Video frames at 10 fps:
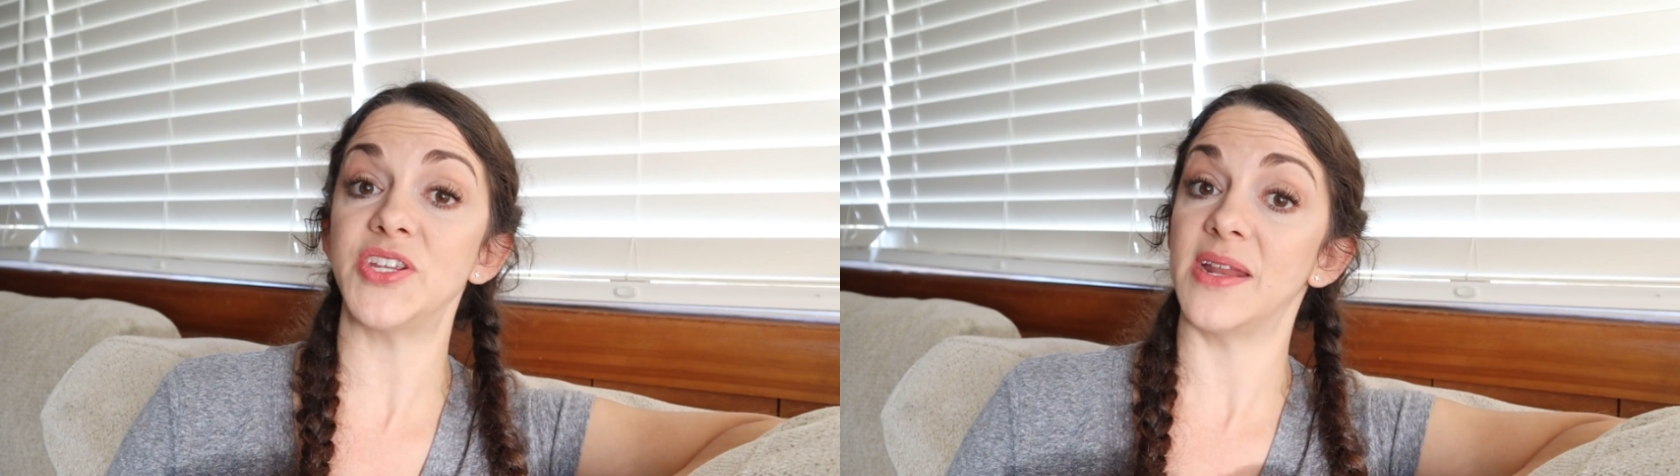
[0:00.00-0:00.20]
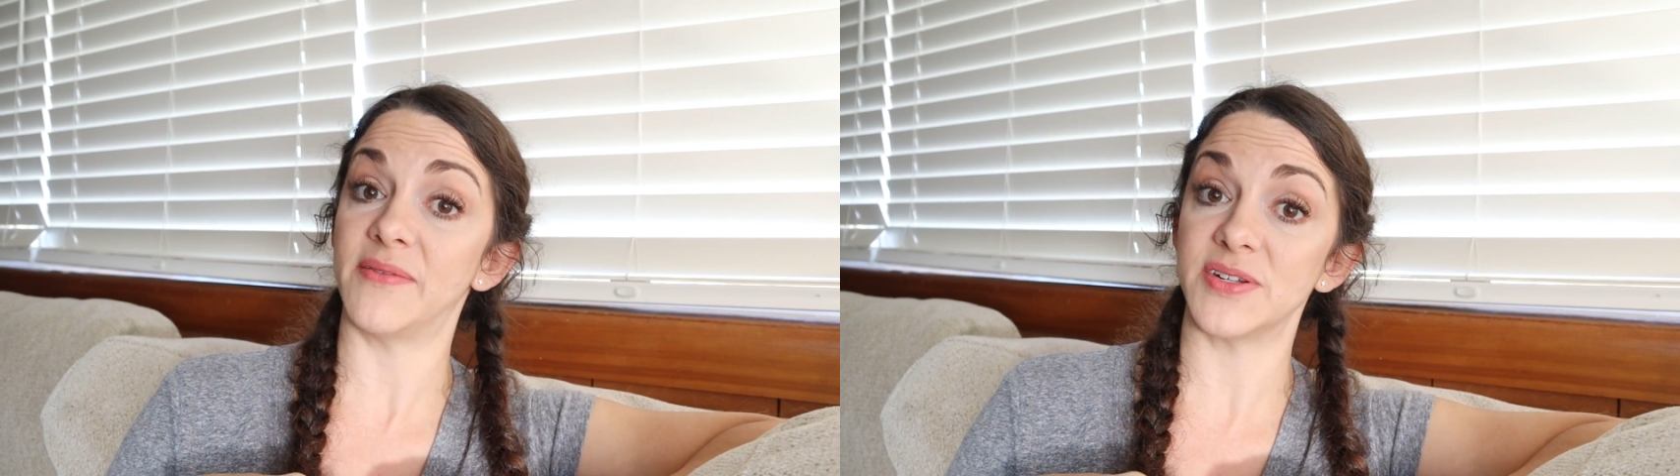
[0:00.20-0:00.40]

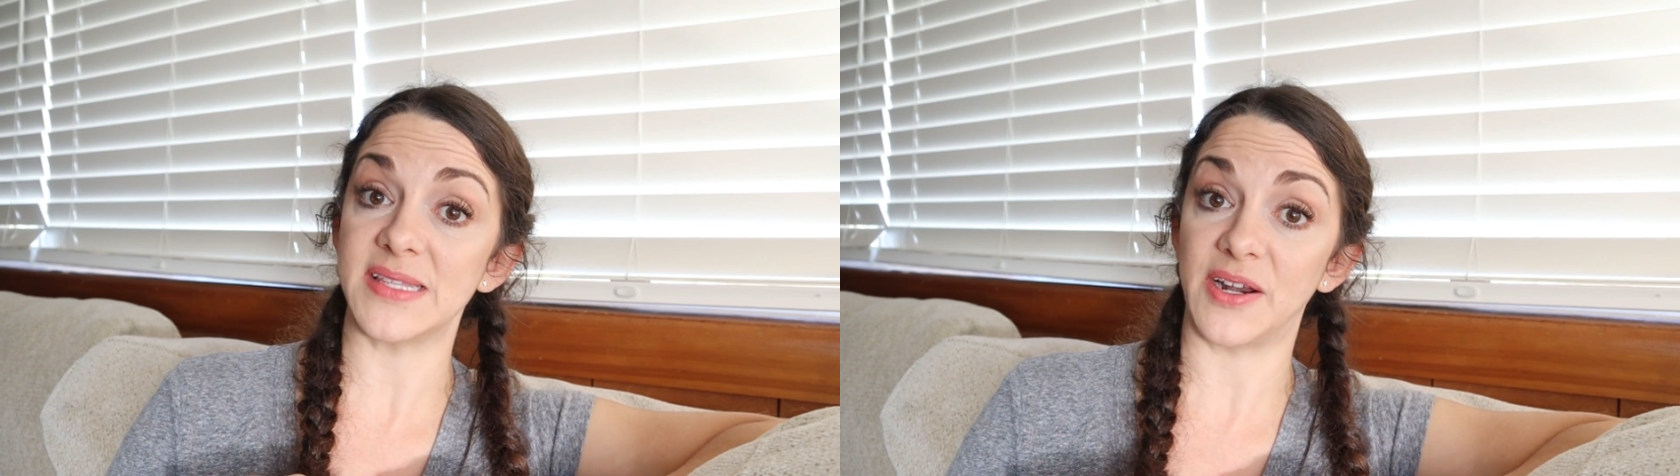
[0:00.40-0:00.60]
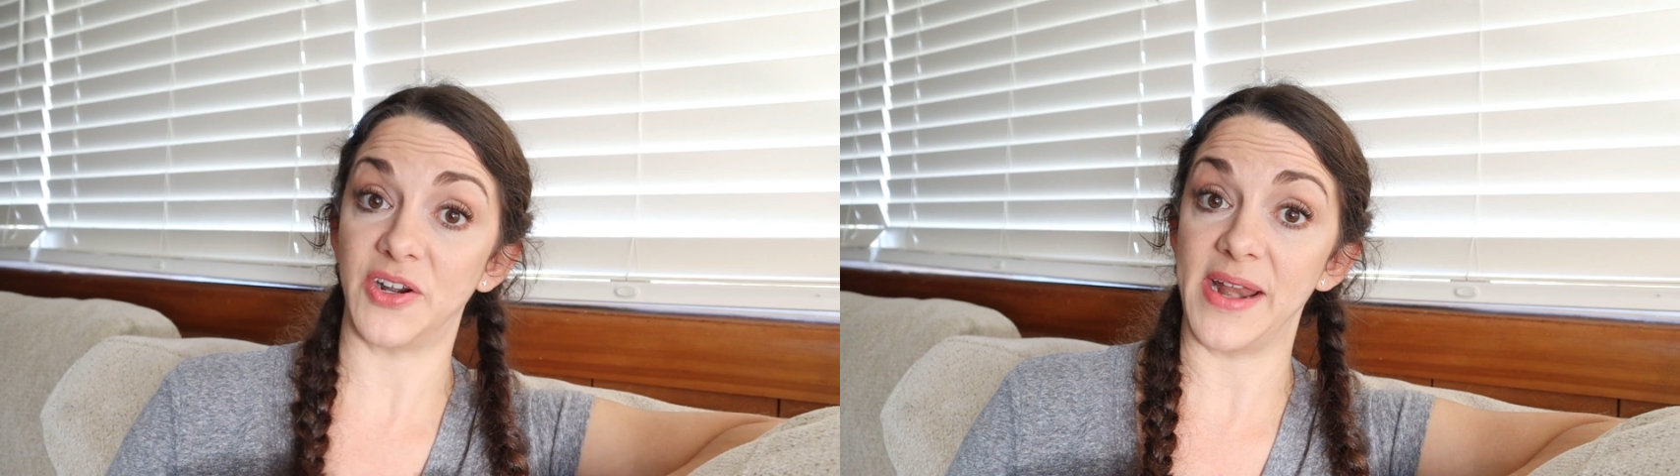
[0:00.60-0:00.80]
He never
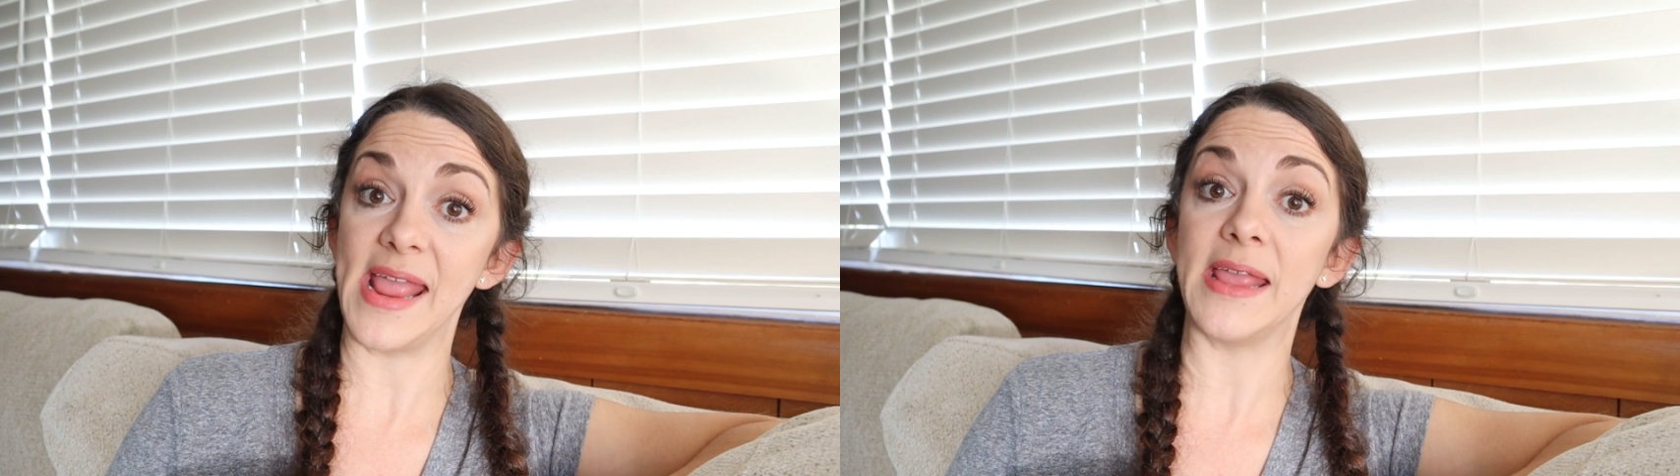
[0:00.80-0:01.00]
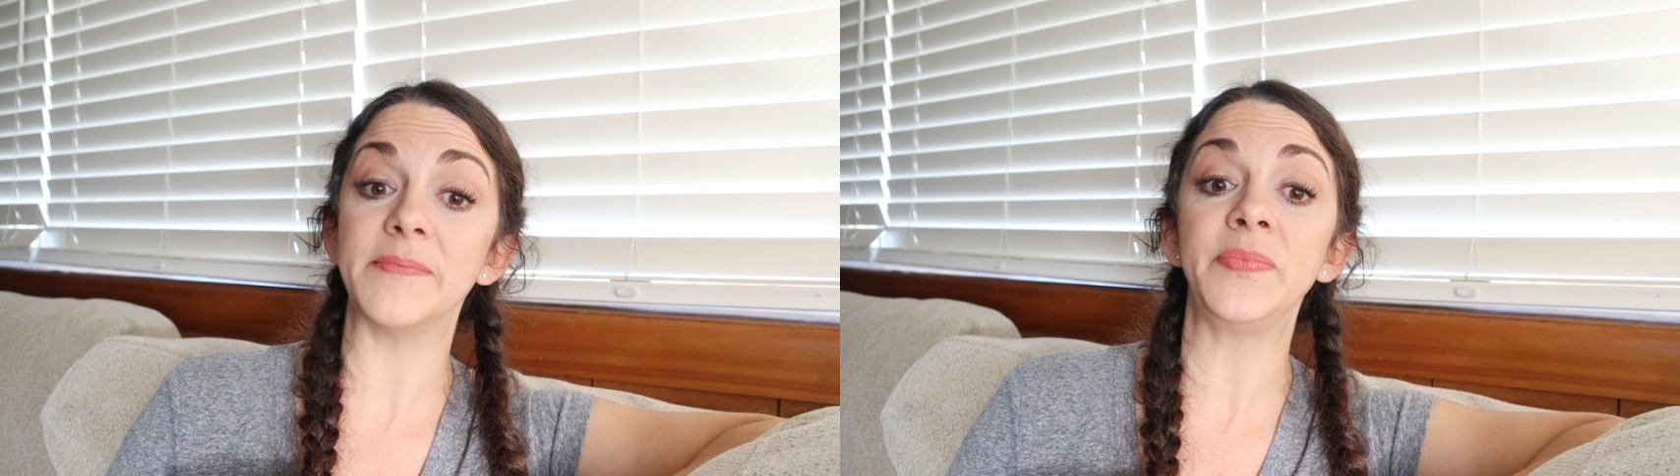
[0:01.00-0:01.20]
said her
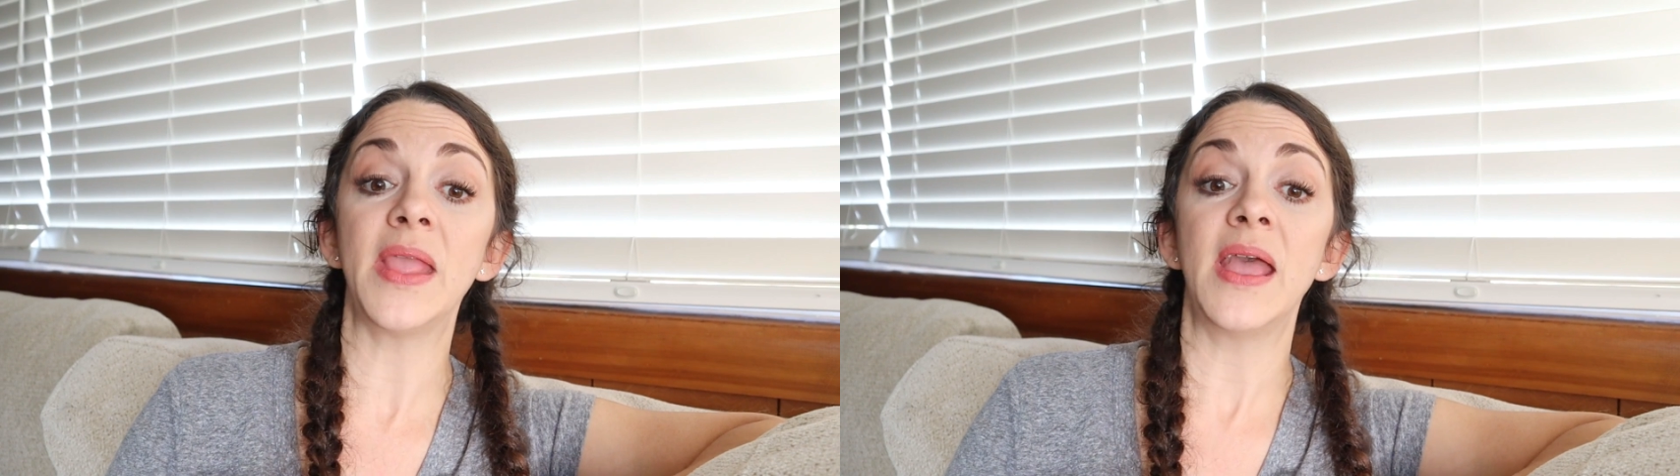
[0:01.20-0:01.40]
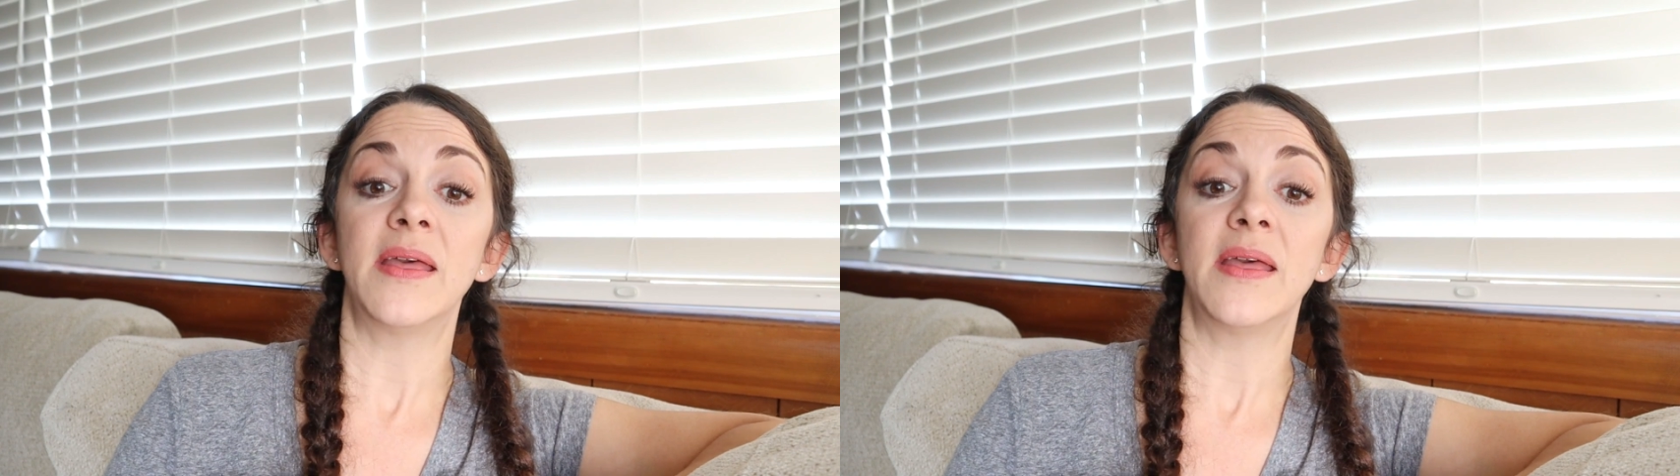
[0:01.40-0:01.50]
name.